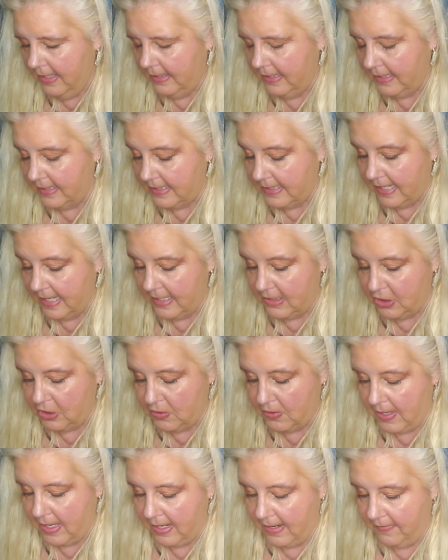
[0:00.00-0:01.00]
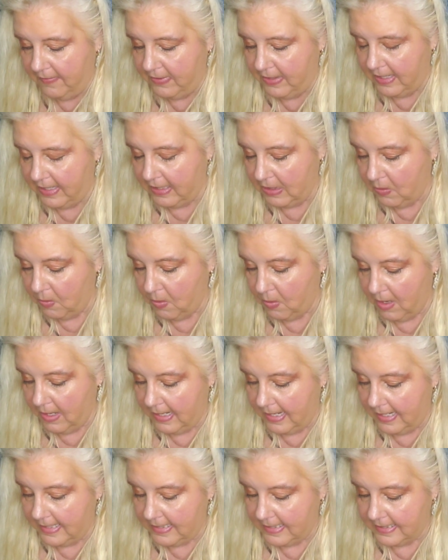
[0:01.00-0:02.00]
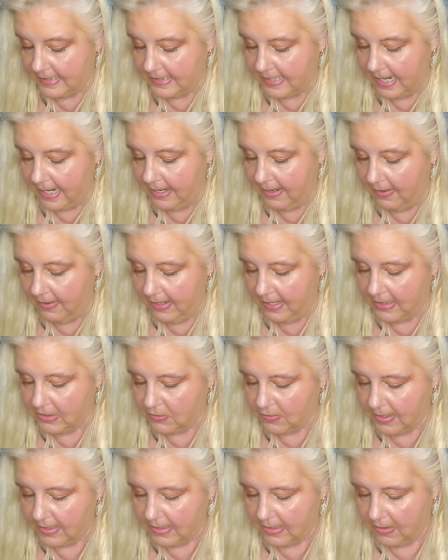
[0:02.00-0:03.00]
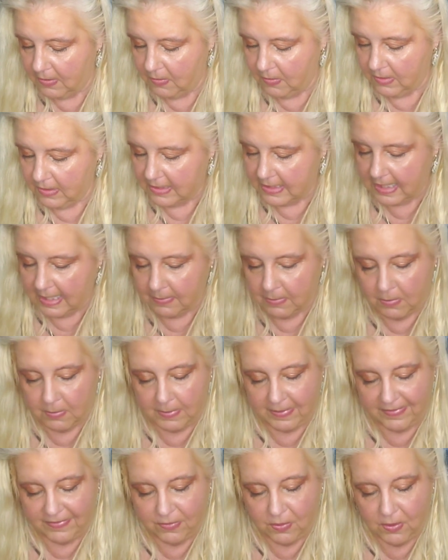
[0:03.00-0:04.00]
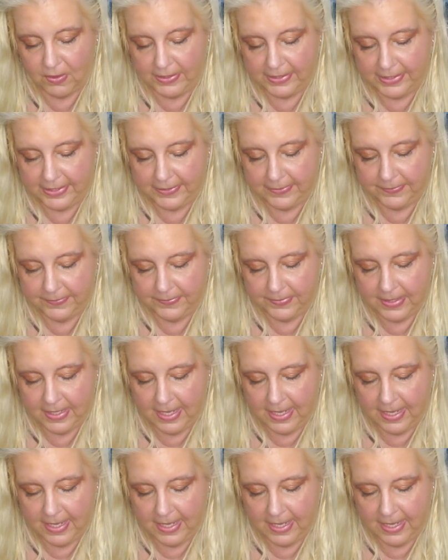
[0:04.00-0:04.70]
This says you get everything you want and desire is right there on the table before you.